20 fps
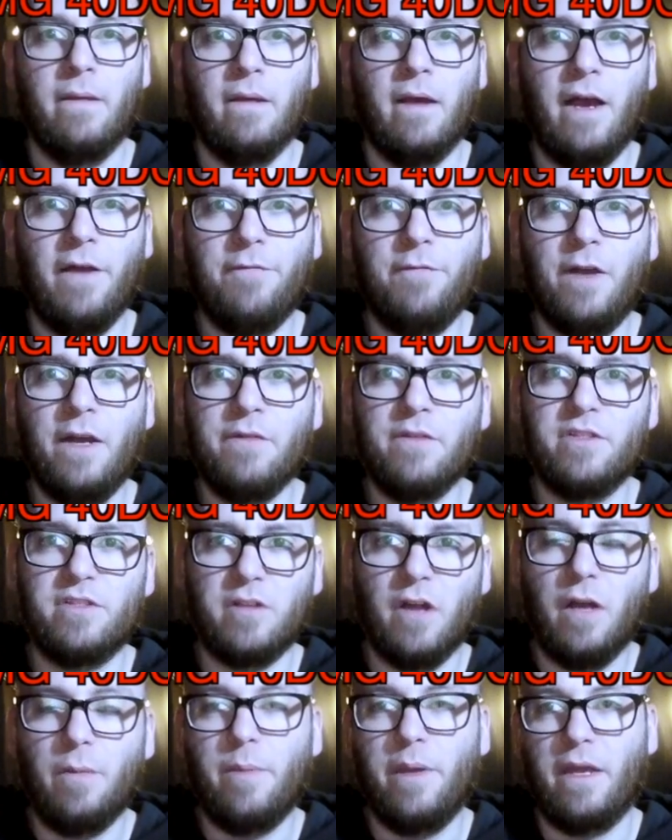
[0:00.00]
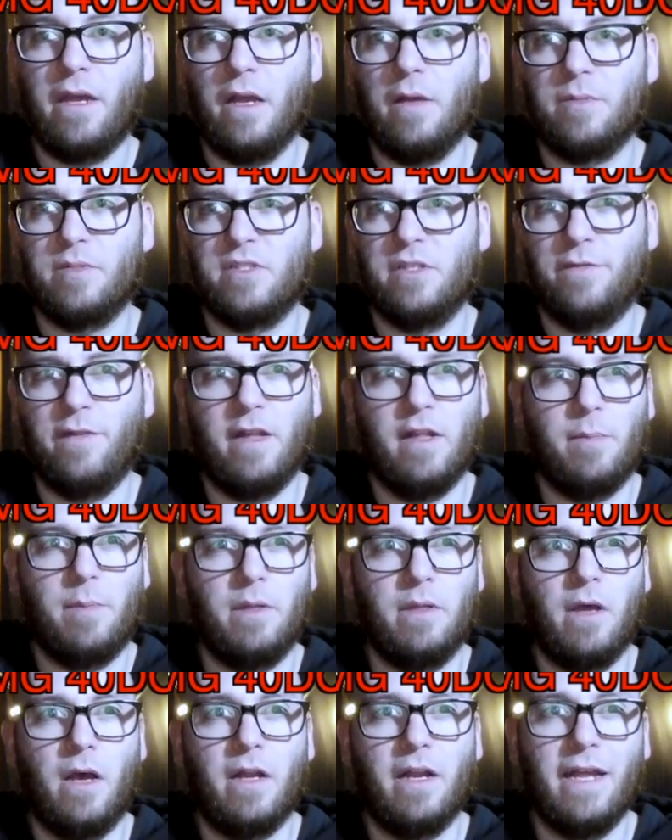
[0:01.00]
I find the stock pickups develop a
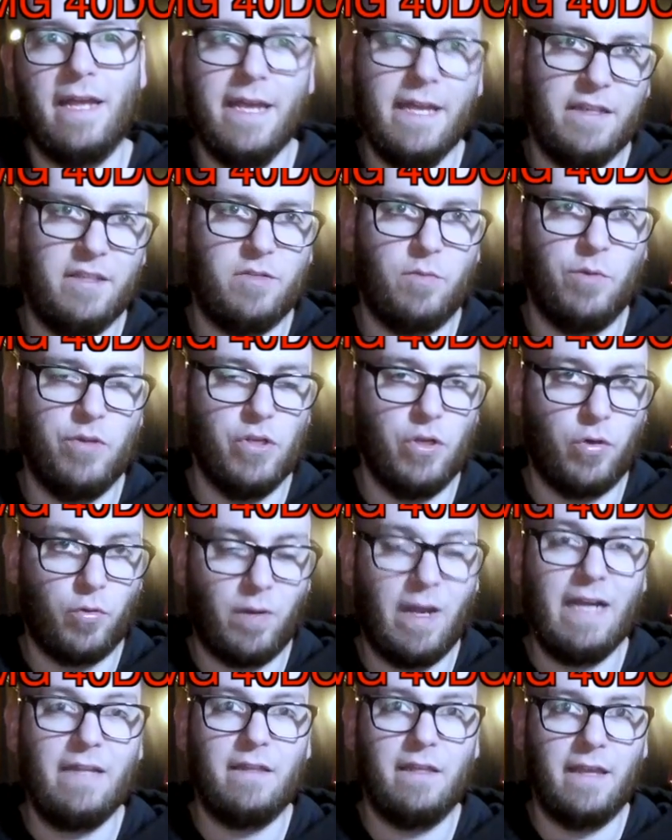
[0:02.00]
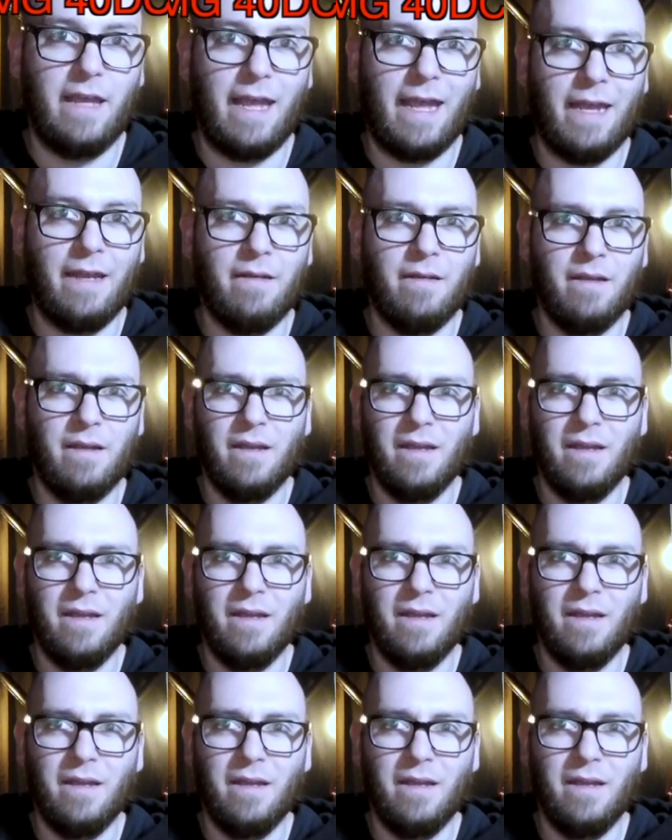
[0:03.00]
lot of hiss when you crank the gain,